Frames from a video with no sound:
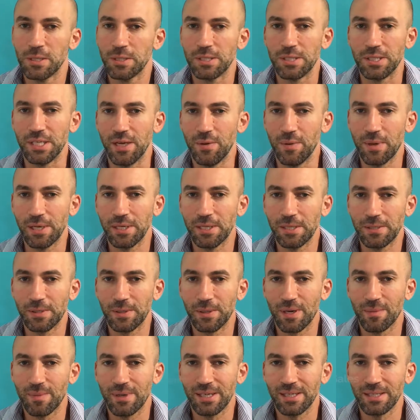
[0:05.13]
Today we're going to
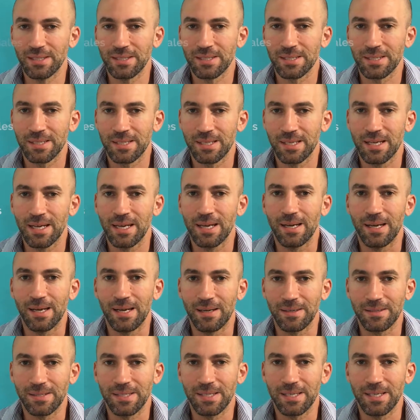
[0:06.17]
talk about
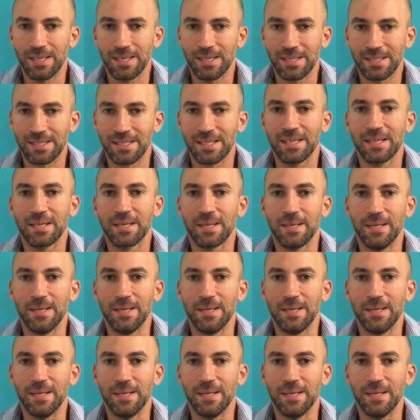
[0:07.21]
how to get